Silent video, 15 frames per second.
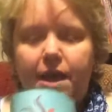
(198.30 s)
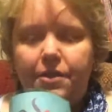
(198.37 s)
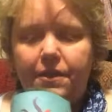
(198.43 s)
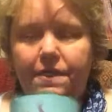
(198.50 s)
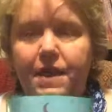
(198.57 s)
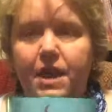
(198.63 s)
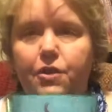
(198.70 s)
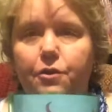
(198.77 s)
other
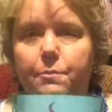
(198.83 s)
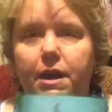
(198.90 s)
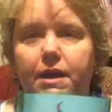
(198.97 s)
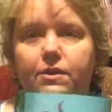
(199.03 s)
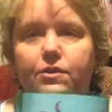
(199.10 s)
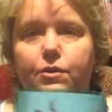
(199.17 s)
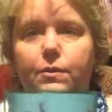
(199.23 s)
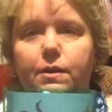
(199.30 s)
thing you
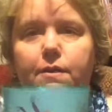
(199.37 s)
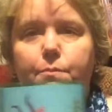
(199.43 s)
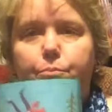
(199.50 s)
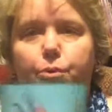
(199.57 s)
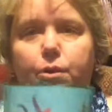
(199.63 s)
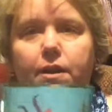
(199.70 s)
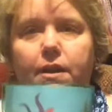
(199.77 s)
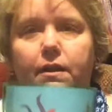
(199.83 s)
might do is
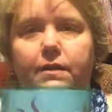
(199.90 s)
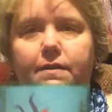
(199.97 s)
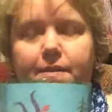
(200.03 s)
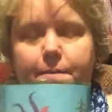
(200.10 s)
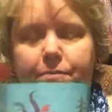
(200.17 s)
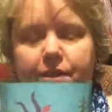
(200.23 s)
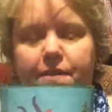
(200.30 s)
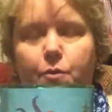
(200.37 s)
put
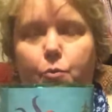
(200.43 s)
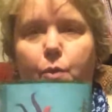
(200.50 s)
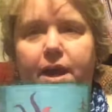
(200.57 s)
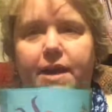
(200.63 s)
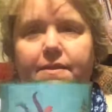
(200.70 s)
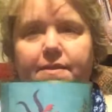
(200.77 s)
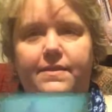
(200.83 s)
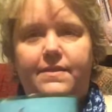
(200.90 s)
something that
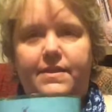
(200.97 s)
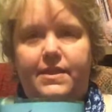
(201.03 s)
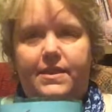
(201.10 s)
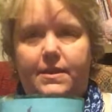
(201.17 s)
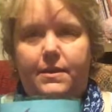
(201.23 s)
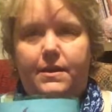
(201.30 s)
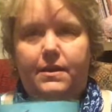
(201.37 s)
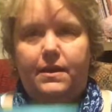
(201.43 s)
weights
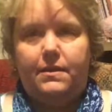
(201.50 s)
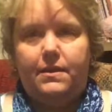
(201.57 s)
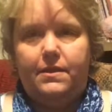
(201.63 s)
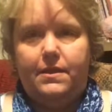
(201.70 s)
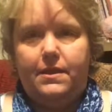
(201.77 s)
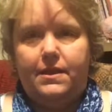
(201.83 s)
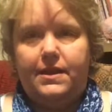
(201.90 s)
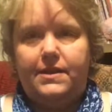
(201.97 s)

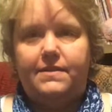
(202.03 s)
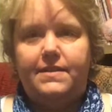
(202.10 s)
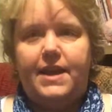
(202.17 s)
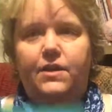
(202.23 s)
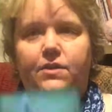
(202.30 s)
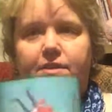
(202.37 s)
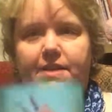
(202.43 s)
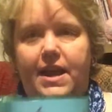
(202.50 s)
the
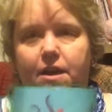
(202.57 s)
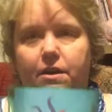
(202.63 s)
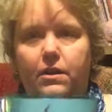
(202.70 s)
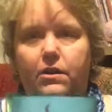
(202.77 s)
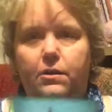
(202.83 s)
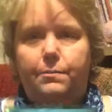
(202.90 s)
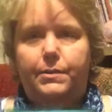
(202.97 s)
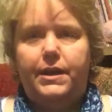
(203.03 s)
container down a
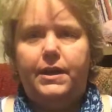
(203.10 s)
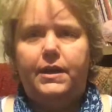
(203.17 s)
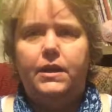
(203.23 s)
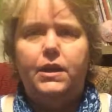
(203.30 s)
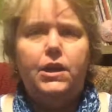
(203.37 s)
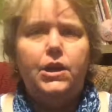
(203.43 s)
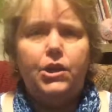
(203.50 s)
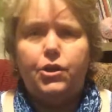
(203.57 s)
little bit.
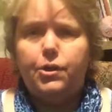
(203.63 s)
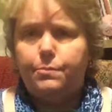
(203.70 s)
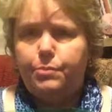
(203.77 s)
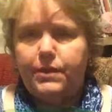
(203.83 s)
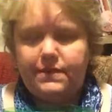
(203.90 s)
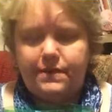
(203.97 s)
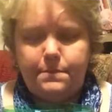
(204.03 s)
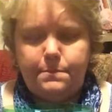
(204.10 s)
You could
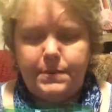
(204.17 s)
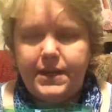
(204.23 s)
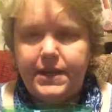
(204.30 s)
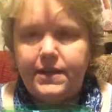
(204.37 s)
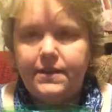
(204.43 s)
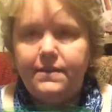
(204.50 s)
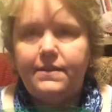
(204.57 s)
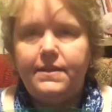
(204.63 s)
put some
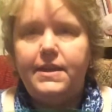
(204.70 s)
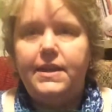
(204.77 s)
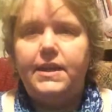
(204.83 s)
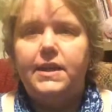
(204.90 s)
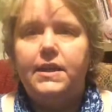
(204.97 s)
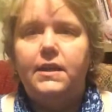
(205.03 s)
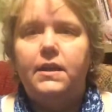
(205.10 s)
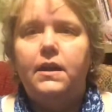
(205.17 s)
beans
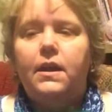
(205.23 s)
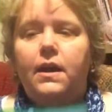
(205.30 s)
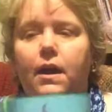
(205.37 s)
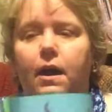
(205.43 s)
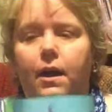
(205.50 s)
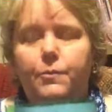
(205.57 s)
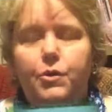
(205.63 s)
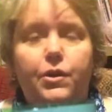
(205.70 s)
in.
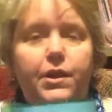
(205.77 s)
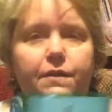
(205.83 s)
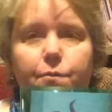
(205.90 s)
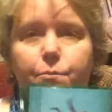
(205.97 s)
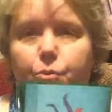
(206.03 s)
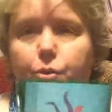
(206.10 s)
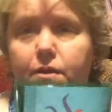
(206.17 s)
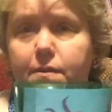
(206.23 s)
You could
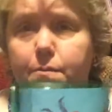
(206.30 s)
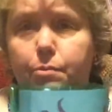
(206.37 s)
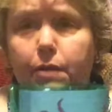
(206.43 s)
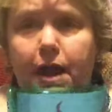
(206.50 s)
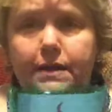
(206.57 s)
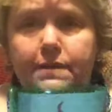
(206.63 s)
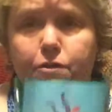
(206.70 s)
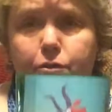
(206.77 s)
even pour some
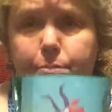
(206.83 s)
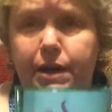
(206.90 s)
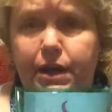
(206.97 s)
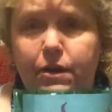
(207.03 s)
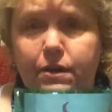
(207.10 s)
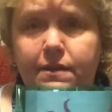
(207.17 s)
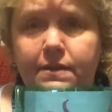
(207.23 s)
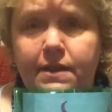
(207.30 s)
plaster of
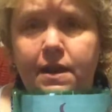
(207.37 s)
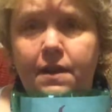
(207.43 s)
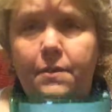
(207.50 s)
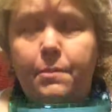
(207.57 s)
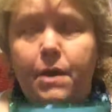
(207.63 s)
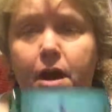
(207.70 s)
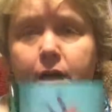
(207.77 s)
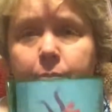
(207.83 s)
Paris down the
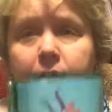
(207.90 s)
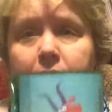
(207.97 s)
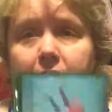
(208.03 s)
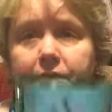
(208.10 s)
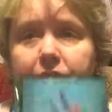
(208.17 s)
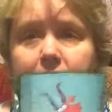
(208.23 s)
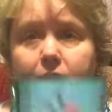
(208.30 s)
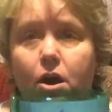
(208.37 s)
bottom and
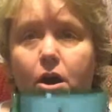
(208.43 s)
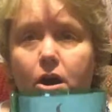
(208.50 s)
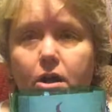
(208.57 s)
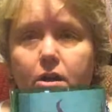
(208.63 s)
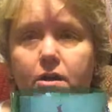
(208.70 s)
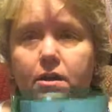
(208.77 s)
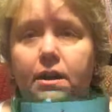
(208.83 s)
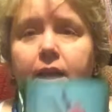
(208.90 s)
let that
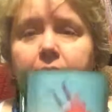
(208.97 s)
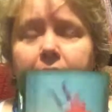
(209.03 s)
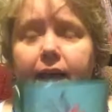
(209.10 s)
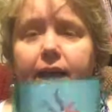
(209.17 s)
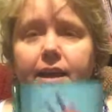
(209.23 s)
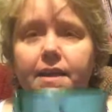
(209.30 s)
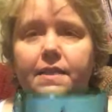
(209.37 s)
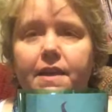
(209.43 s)
harden.
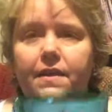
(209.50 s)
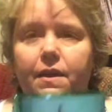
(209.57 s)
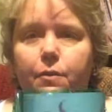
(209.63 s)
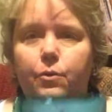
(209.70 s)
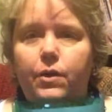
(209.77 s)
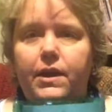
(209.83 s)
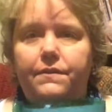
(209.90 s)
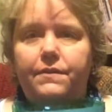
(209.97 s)
Anything that
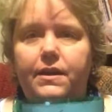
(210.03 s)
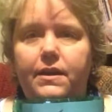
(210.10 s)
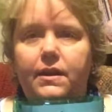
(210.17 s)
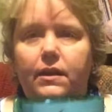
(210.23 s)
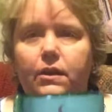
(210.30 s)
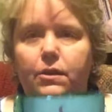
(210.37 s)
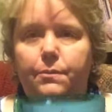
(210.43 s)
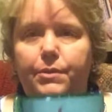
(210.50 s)
will give it
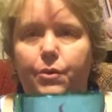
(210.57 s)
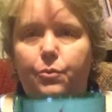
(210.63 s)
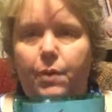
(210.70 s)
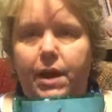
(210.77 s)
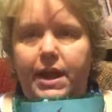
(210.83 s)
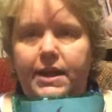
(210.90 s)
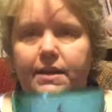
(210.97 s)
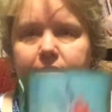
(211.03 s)
a little bit of
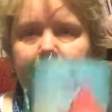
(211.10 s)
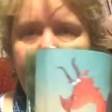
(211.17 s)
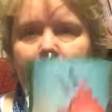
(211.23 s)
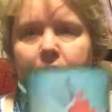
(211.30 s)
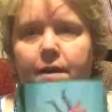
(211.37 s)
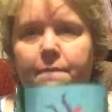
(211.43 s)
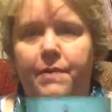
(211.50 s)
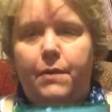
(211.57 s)
weight.
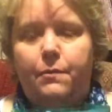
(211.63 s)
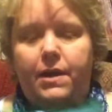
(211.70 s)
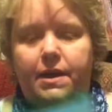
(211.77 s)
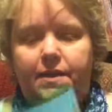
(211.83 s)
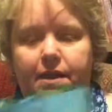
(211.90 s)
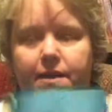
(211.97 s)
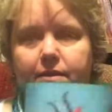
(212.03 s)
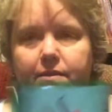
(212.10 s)
That way
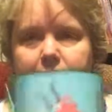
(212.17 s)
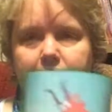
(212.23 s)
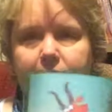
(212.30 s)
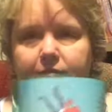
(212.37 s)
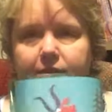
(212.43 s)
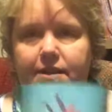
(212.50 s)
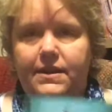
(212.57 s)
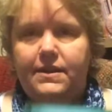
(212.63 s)
this
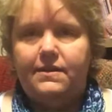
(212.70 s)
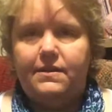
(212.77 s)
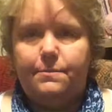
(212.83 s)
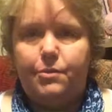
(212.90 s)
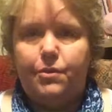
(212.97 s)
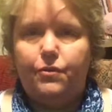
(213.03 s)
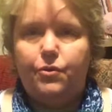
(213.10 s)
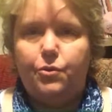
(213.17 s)
isn't going to
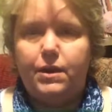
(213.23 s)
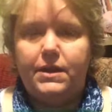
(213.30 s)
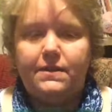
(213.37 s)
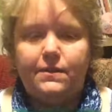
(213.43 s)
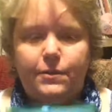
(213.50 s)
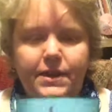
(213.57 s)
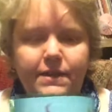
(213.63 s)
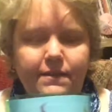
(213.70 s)
tip over quite
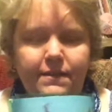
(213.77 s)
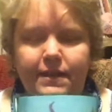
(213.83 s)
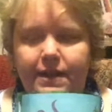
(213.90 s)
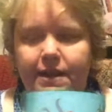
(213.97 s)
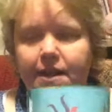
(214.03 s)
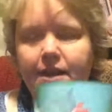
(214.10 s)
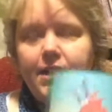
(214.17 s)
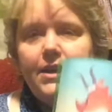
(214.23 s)
so
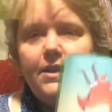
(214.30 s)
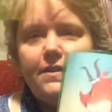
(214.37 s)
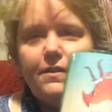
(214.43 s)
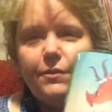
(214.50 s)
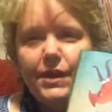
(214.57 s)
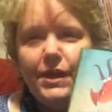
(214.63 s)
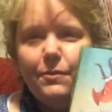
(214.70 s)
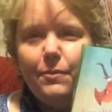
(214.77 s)
easily.
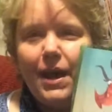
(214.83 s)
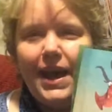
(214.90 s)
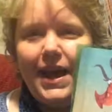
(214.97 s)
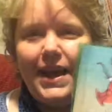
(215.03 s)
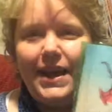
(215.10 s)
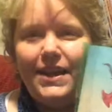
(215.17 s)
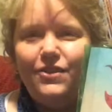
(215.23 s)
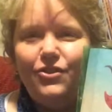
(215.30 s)
So
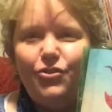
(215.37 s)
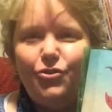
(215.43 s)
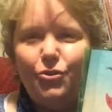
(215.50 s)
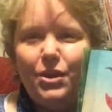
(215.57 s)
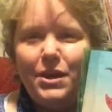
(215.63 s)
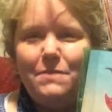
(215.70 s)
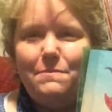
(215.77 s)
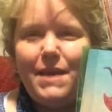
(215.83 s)
anyway,
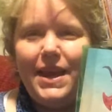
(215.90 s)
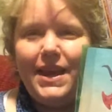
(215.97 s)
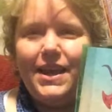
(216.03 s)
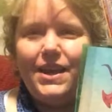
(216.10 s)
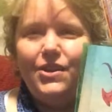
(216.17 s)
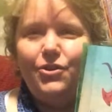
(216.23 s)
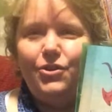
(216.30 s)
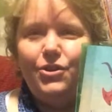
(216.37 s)
enjoy
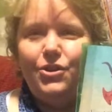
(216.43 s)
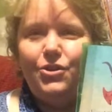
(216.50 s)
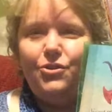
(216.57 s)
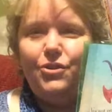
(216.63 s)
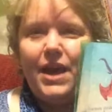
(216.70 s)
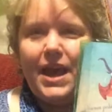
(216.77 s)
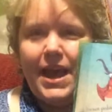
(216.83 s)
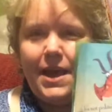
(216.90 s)
making your new
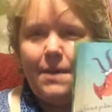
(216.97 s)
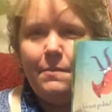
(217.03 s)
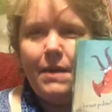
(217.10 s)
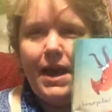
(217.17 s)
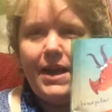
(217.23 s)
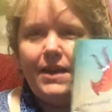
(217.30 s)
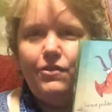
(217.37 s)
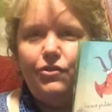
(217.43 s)
game
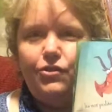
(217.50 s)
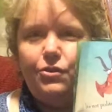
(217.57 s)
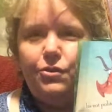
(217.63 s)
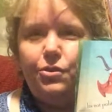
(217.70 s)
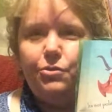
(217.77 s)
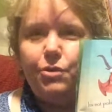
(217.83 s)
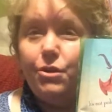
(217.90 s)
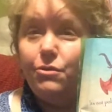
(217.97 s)
as you
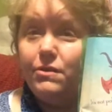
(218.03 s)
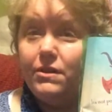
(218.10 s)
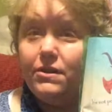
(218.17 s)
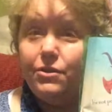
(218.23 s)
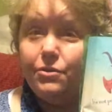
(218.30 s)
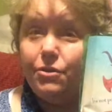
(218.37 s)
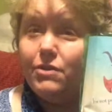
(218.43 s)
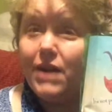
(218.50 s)
throw
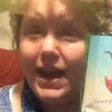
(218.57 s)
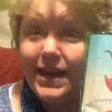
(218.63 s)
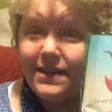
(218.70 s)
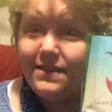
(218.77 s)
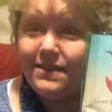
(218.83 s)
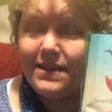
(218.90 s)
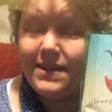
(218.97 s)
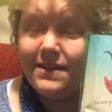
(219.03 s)

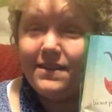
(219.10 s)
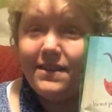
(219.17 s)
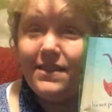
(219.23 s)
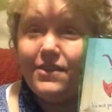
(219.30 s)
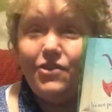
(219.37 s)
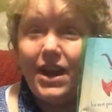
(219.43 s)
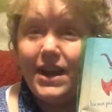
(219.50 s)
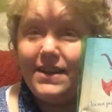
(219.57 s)
knights into
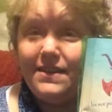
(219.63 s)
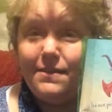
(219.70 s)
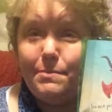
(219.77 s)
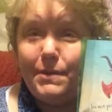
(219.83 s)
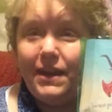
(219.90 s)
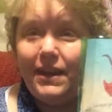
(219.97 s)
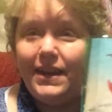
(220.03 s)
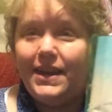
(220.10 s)
the dragon's
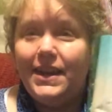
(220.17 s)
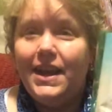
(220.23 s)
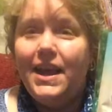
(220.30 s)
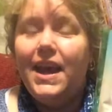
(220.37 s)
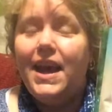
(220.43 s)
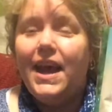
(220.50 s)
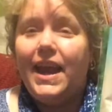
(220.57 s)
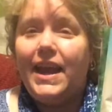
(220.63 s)
belly.
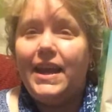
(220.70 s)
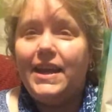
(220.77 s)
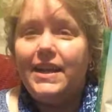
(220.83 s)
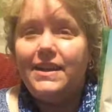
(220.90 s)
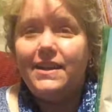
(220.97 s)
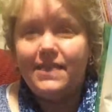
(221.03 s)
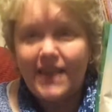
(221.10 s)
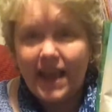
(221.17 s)

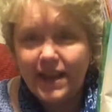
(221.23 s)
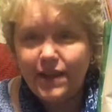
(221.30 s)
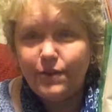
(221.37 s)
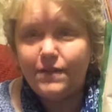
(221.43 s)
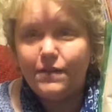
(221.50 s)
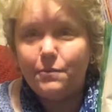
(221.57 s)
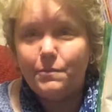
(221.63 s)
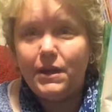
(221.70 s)
And thank you
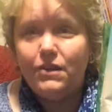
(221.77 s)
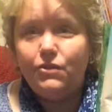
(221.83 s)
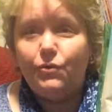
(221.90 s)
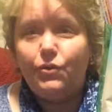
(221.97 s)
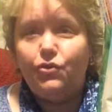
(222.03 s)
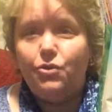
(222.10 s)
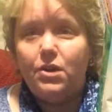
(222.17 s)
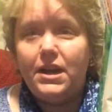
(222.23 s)
so much
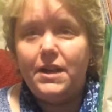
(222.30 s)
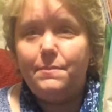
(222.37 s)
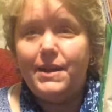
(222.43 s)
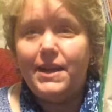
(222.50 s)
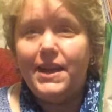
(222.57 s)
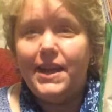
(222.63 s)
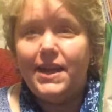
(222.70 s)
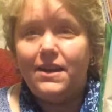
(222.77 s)
for joining
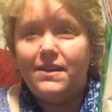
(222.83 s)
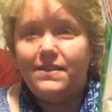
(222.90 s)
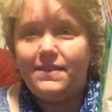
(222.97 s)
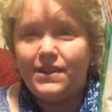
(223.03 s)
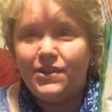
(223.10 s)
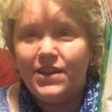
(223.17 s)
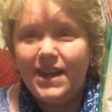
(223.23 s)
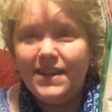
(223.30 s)
me, and I'll
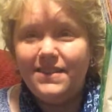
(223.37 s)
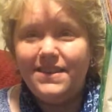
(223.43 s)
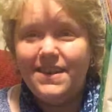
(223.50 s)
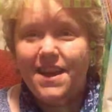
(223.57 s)
see you next